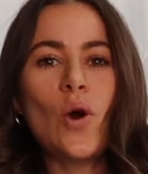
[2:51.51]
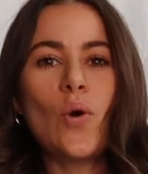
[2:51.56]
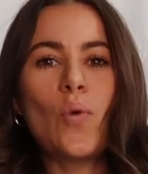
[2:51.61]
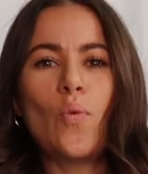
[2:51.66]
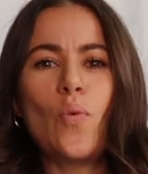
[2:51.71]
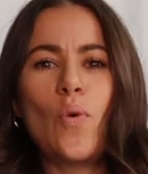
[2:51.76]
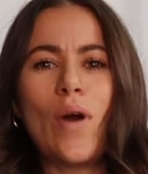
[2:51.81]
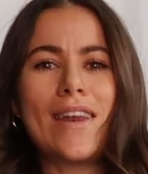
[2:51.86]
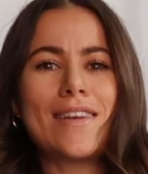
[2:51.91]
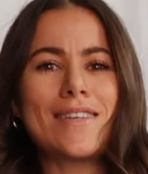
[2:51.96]

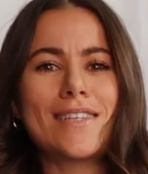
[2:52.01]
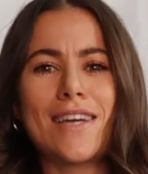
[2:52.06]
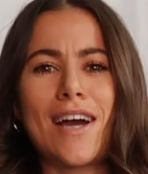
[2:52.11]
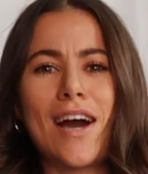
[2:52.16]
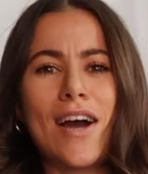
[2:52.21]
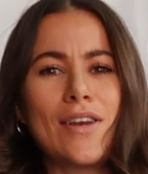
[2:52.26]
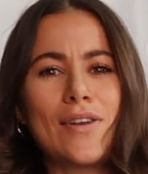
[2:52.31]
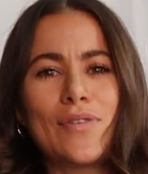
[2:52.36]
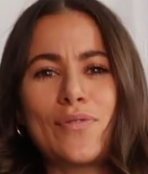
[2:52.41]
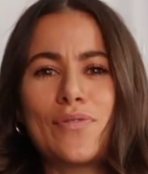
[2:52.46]
went
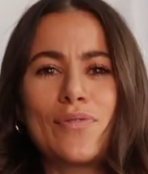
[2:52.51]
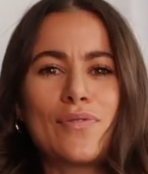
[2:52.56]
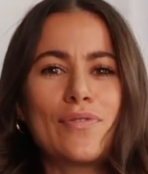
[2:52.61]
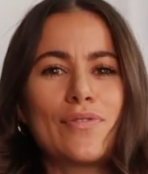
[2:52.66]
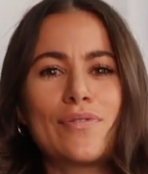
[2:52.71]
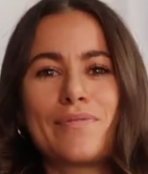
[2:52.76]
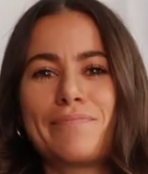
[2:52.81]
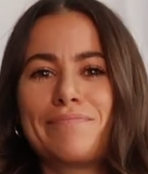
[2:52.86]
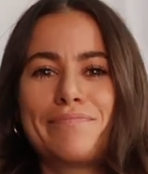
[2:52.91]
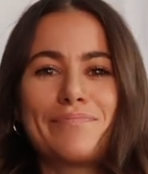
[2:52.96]
kind of
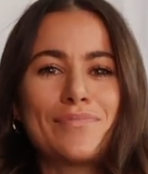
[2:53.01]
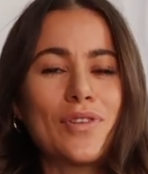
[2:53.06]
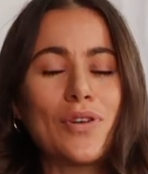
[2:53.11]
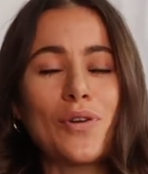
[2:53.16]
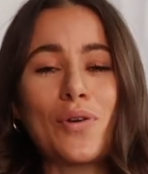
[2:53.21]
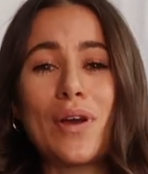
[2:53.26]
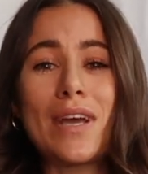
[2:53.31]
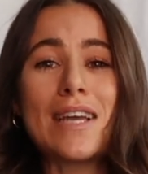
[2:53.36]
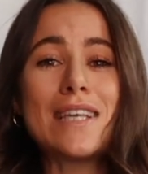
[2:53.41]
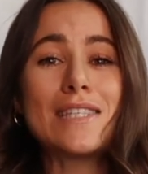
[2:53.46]

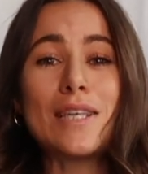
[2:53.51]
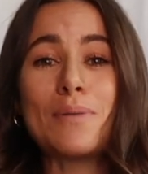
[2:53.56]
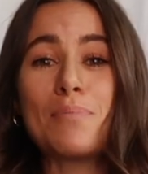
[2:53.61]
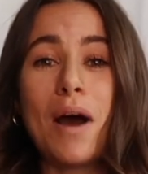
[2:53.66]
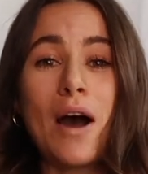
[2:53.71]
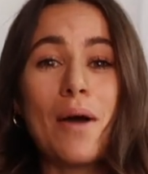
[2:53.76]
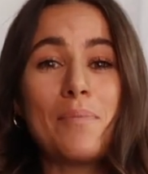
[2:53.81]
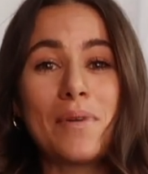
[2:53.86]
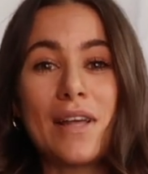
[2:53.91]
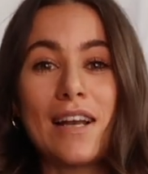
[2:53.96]
crazy
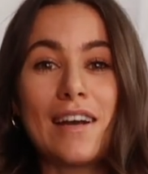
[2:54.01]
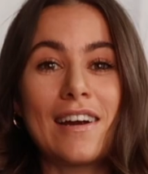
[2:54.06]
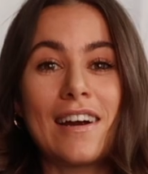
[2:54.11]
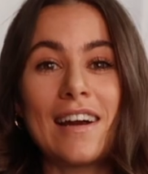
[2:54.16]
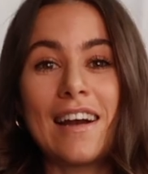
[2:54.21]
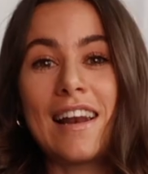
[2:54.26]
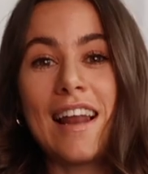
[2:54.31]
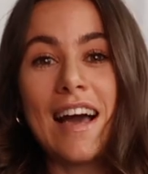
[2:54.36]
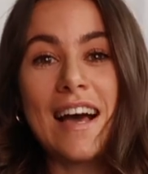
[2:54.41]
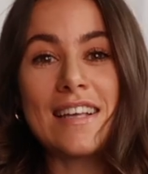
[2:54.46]

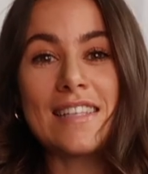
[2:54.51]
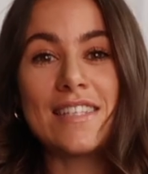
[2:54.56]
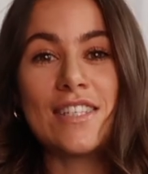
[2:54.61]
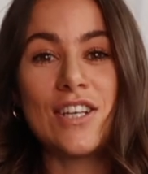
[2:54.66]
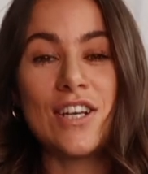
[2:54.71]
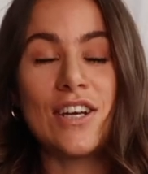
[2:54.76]
popular last